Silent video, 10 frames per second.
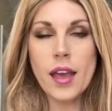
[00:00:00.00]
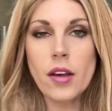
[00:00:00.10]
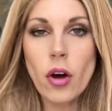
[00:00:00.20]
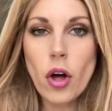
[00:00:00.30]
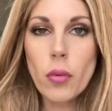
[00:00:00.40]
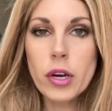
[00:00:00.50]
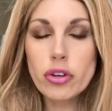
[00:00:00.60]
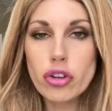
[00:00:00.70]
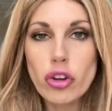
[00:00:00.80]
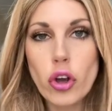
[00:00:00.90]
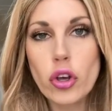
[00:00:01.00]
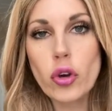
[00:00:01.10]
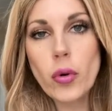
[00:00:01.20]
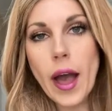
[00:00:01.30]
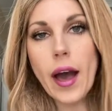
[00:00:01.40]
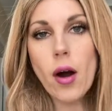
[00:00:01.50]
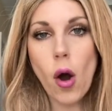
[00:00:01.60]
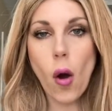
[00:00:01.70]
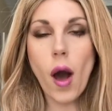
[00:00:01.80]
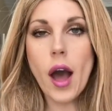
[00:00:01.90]
y'all, I wanted to show you
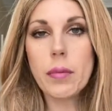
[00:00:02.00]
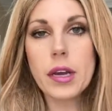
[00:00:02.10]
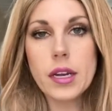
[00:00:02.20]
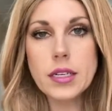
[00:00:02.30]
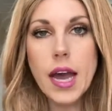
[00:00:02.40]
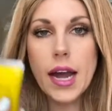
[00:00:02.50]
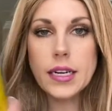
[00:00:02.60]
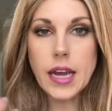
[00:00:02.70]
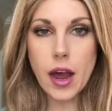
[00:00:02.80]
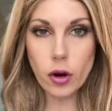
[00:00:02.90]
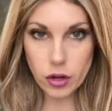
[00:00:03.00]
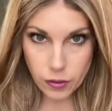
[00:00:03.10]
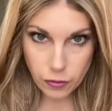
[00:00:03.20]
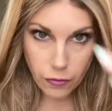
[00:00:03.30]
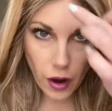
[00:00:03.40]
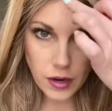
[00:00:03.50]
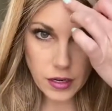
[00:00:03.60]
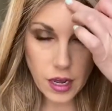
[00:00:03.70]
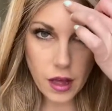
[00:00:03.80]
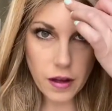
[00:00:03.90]
how I'm going to tack down the
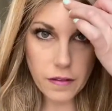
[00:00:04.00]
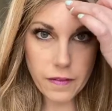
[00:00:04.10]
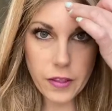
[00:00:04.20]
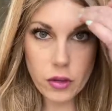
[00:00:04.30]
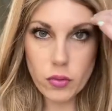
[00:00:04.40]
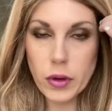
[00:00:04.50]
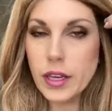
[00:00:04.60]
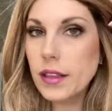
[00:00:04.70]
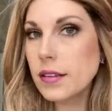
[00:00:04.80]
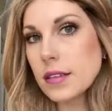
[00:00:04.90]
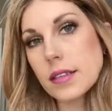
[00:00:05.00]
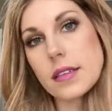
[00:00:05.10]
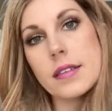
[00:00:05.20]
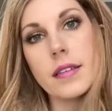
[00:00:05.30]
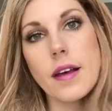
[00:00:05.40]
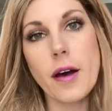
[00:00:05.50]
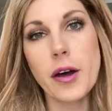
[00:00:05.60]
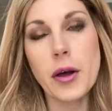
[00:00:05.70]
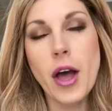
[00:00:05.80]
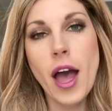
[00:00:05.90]
front of this wig. This is
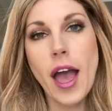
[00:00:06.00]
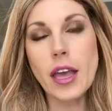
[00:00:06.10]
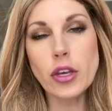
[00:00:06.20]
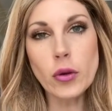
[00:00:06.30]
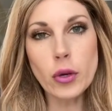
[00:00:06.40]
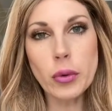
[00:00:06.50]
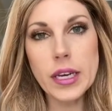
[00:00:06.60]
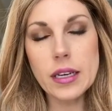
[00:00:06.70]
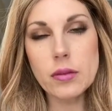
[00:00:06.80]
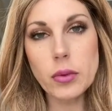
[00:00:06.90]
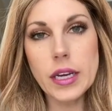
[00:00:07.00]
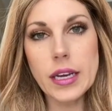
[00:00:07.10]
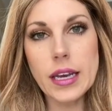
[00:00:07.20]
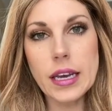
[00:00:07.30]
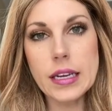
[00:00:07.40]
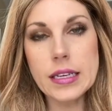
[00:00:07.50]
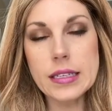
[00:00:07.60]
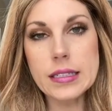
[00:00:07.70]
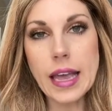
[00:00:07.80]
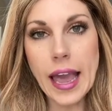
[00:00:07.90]
a Uniwigs wig. It
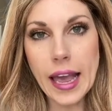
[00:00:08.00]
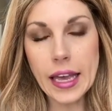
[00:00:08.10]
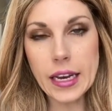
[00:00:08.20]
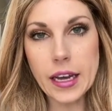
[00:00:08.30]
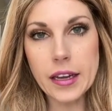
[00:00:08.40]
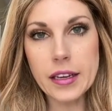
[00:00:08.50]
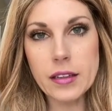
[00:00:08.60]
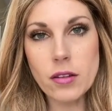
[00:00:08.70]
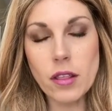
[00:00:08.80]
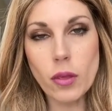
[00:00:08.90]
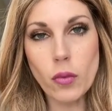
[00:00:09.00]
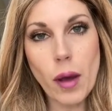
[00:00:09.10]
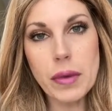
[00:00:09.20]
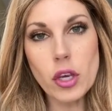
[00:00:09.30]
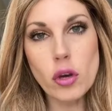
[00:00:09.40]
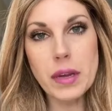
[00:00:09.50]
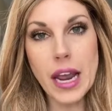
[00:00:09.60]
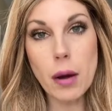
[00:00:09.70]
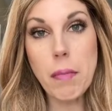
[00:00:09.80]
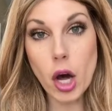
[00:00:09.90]
is Hannah. It's the Remy human
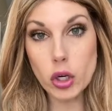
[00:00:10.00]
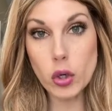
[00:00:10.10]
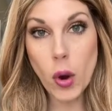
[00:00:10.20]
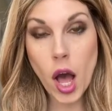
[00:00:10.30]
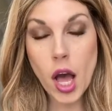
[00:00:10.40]
hair mono